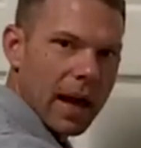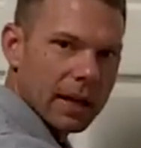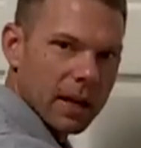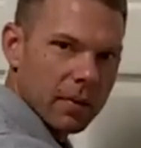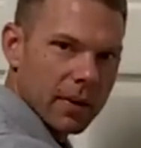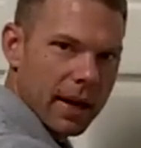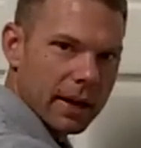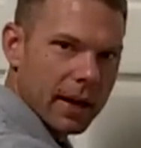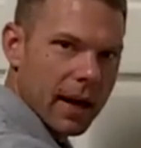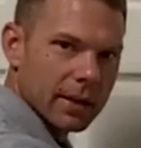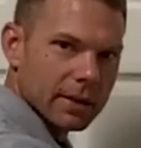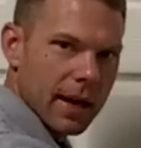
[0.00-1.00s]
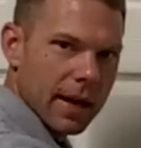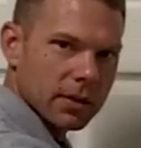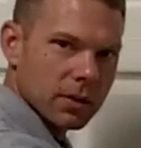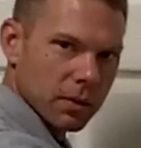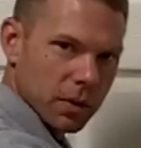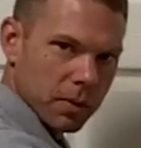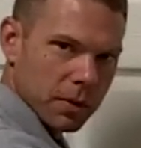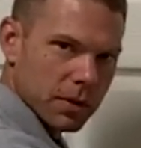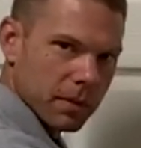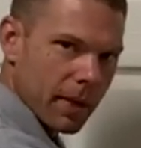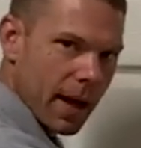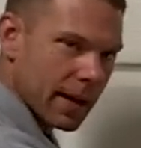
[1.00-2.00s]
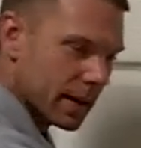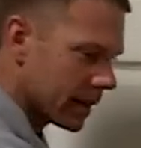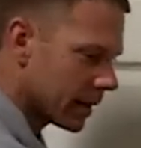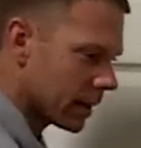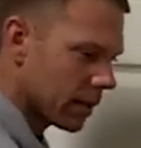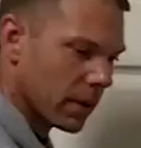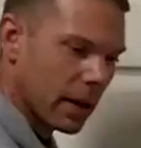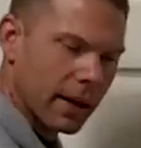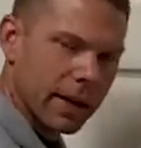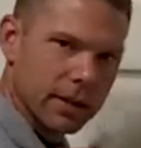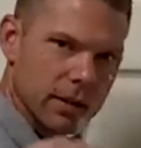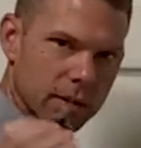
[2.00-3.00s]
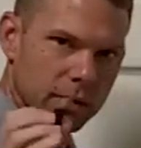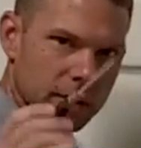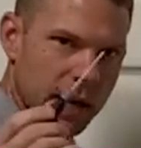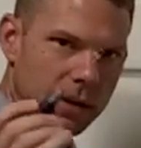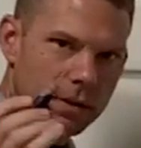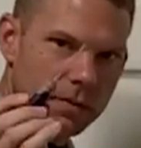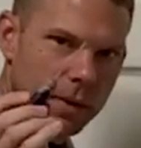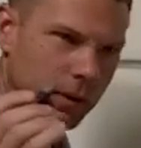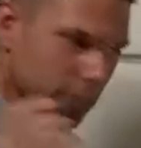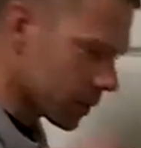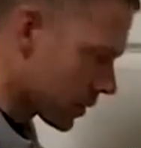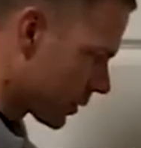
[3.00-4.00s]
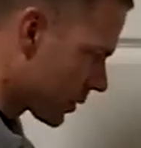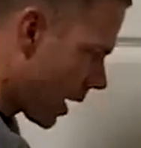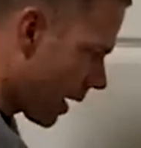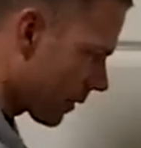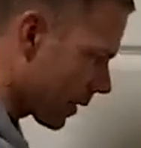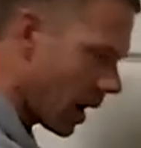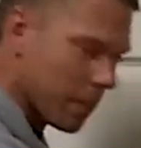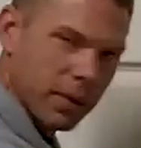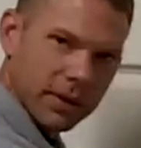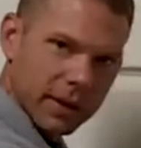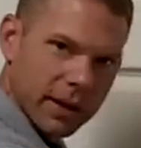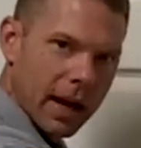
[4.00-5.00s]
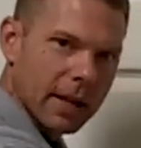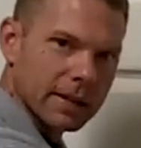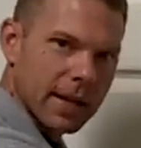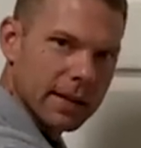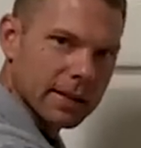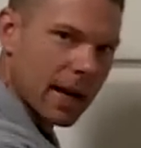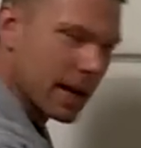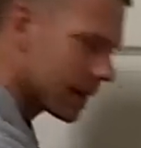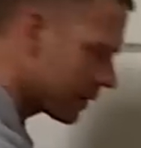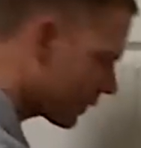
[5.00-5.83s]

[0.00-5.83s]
lined up with that contact. So when you put your magnet in there, what I like to do is I use my little screwdriver. I put the contact side